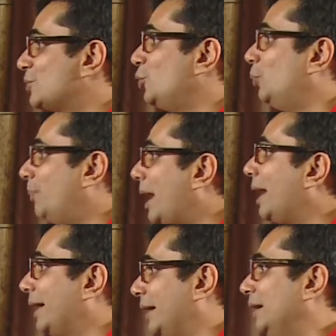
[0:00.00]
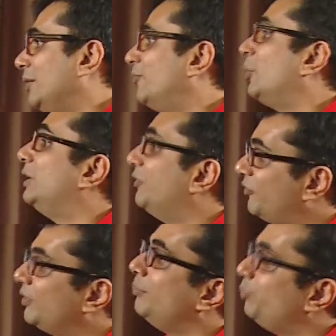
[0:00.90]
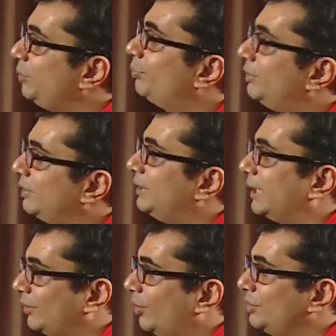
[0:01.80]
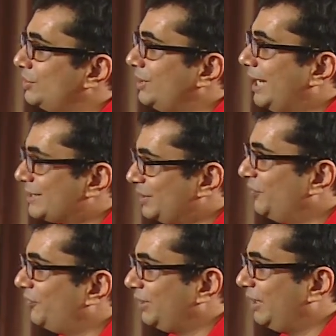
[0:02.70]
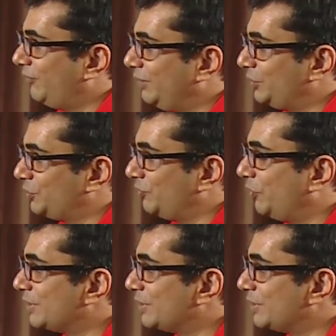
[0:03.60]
go by, for different people, the technology has a different definition. For